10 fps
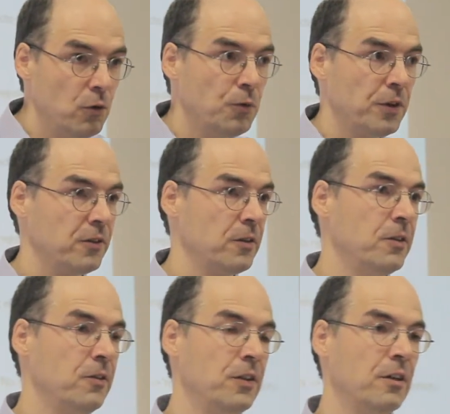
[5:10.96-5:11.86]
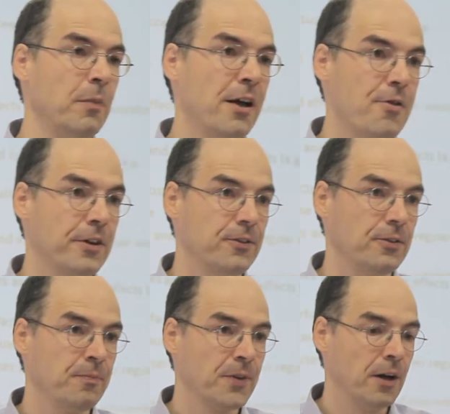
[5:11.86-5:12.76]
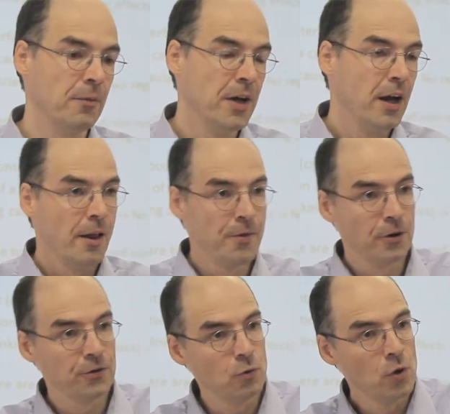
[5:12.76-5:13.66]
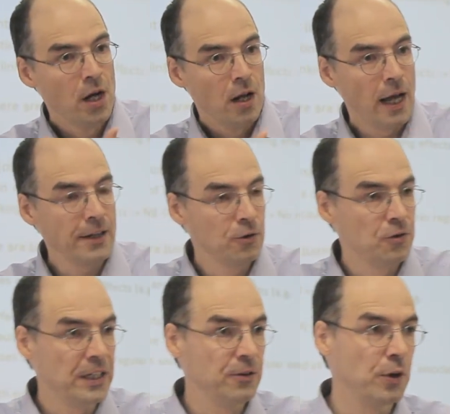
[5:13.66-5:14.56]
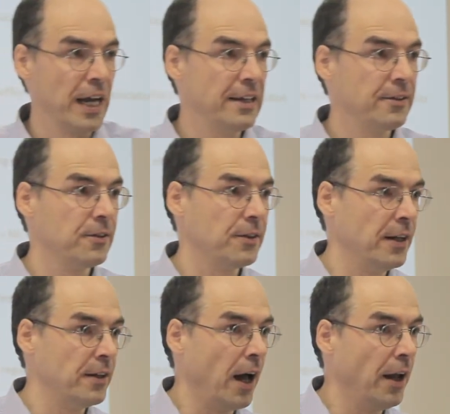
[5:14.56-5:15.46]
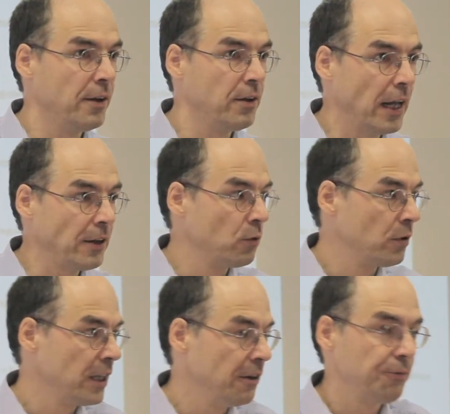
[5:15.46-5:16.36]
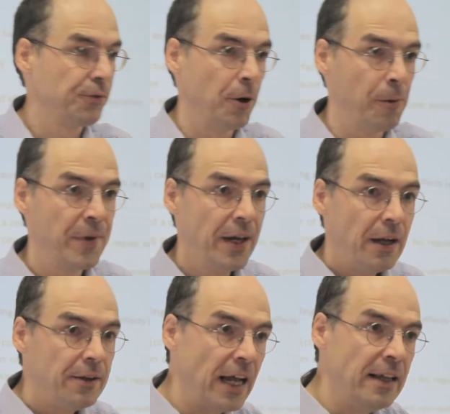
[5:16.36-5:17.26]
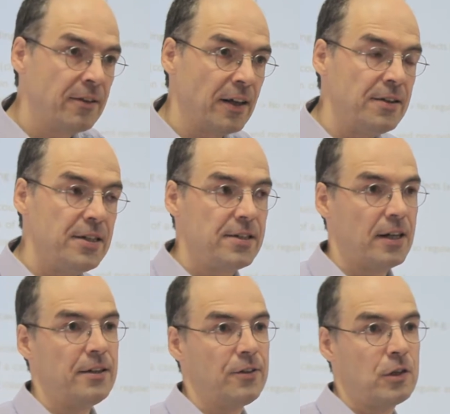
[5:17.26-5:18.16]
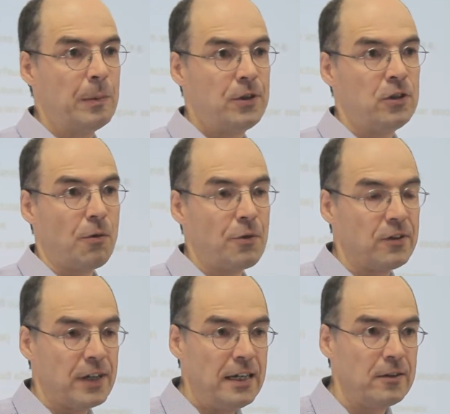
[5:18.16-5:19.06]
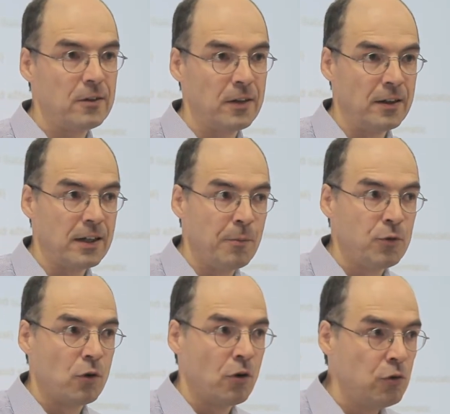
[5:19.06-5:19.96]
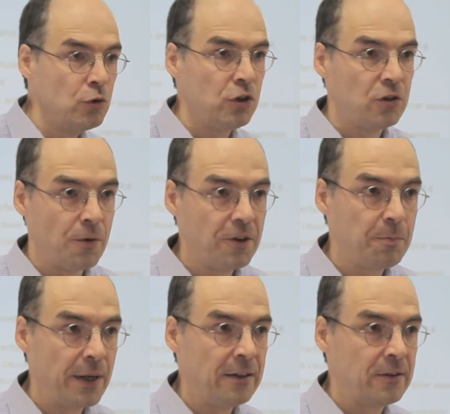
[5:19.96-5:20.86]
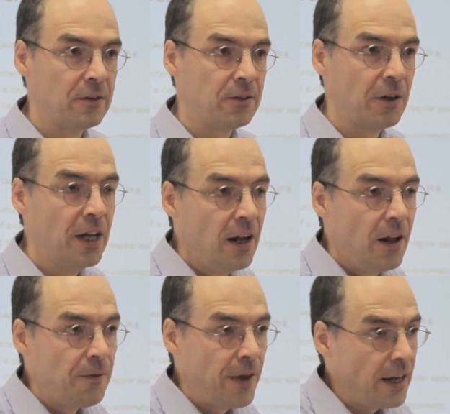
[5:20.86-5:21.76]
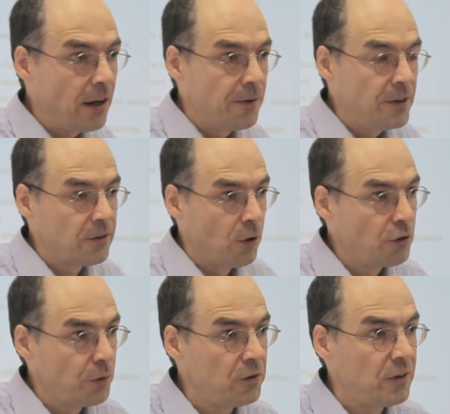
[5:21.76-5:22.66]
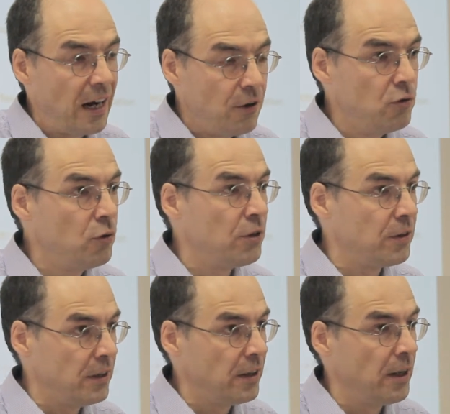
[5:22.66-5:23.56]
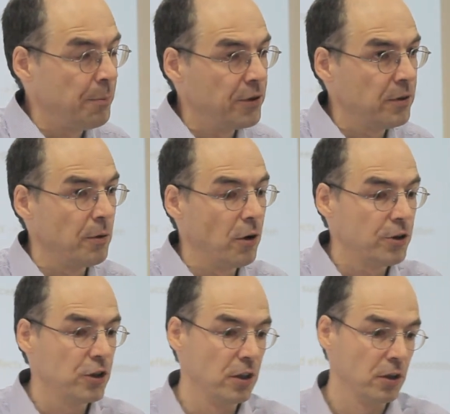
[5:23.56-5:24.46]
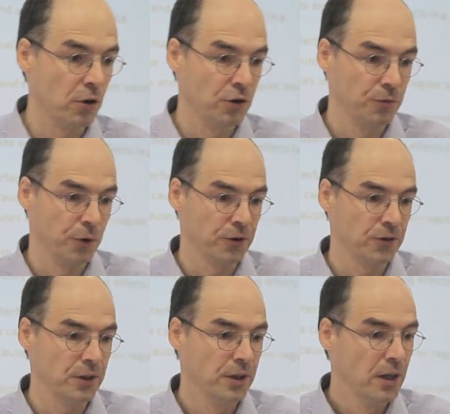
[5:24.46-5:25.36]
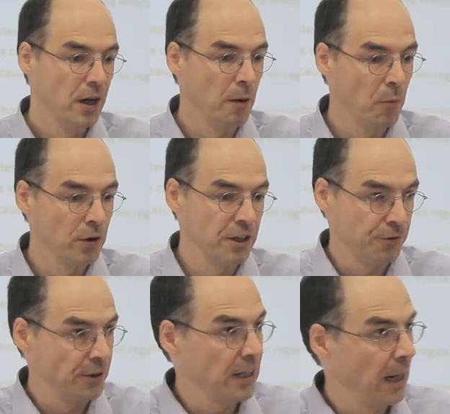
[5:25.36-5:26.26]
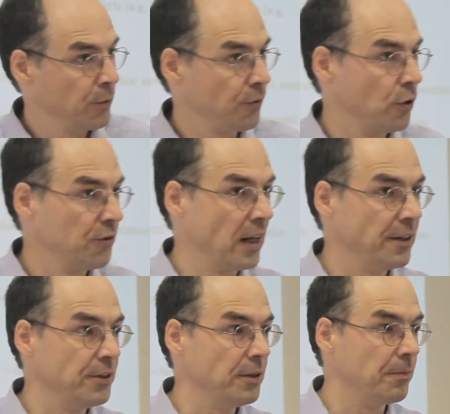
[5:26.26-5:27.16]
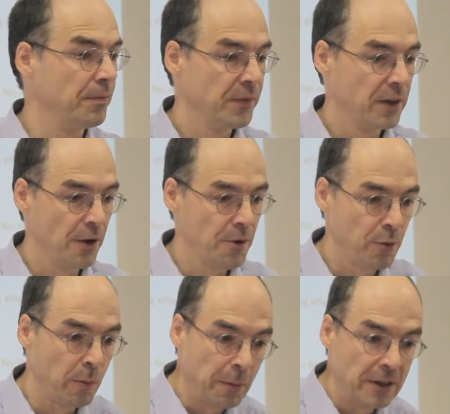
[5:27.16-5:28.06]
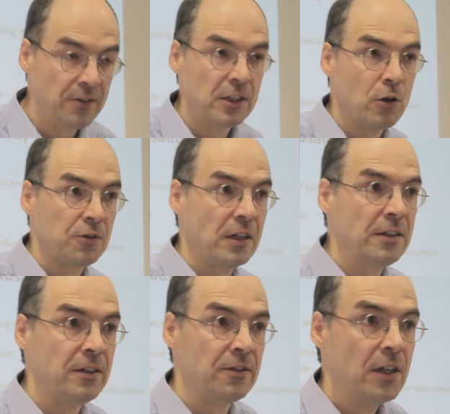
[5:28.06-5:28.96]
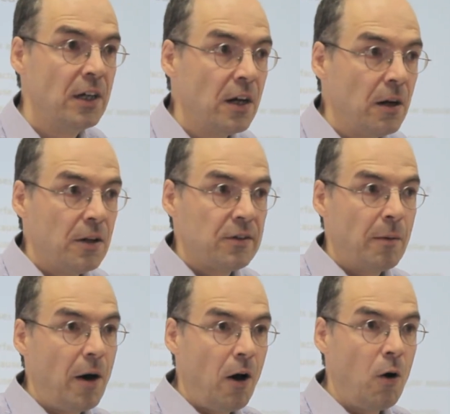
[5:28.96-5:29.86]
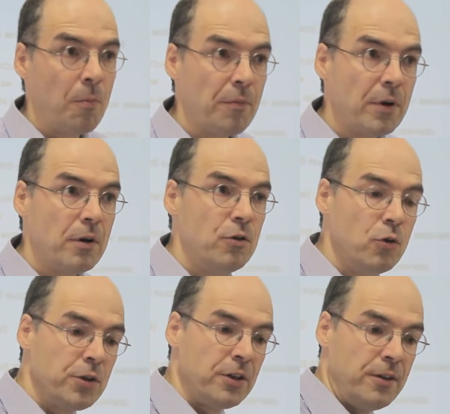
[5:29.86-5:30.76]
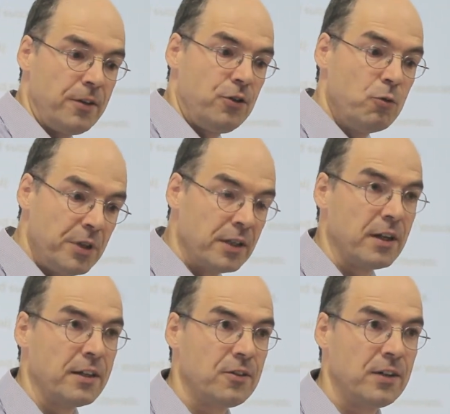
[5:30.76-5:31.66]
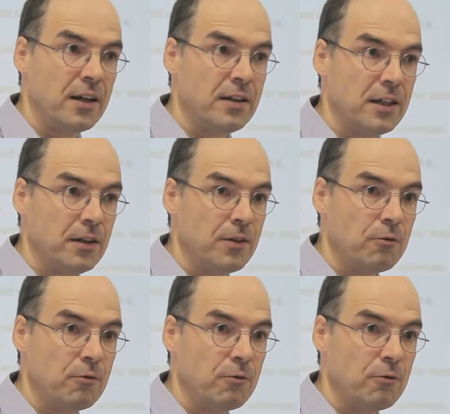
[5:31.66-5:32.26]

using statistical methods, and those who like to stick to cases and like to give dense and detailed descriptions of these cases and come to conclusions on this basis. These controversies are rooted in an epistemological controversy among different types of causality. Yeah, the probabilistic causality is somehow rooted in the Humean understanding of